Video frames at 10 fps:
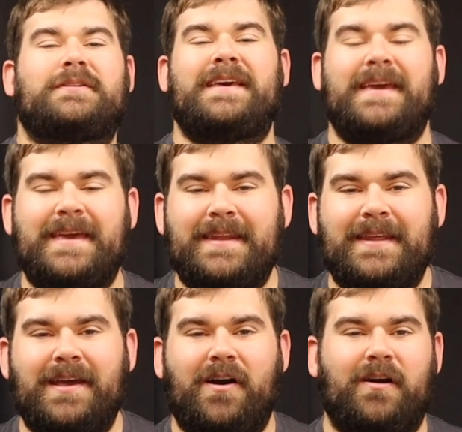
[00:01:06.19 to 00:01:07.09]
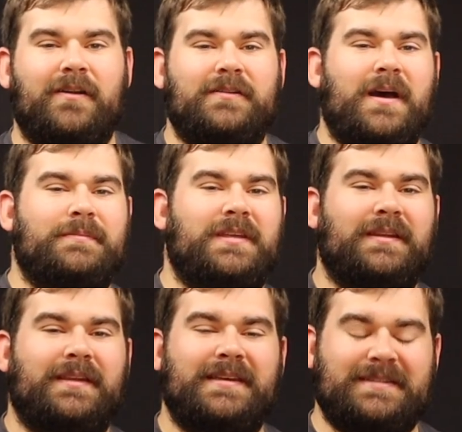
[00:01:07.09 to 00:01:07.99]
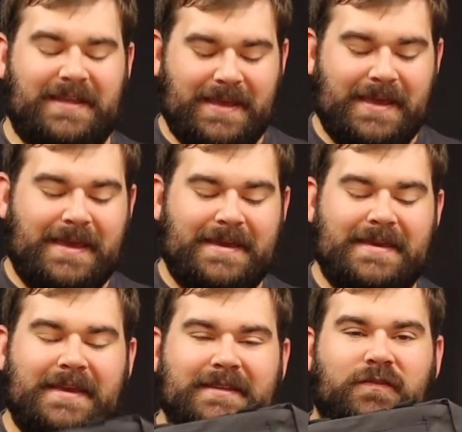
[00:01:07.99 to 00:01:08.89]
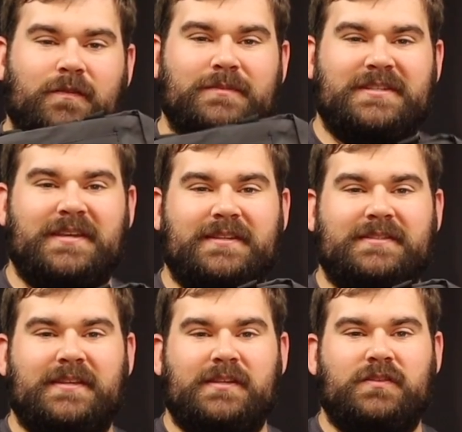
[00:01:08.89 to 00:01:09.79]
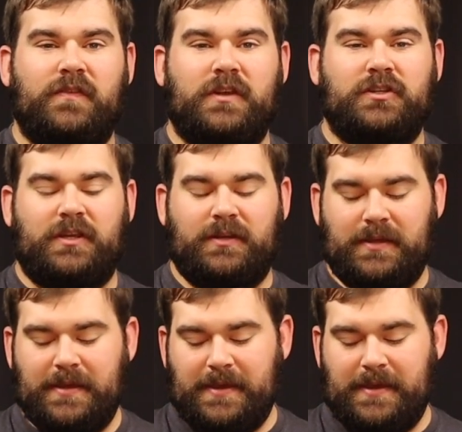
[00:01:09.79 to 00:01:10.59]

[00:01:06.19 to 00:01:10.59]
10 on our top 10 list is from Six Sense Fishing.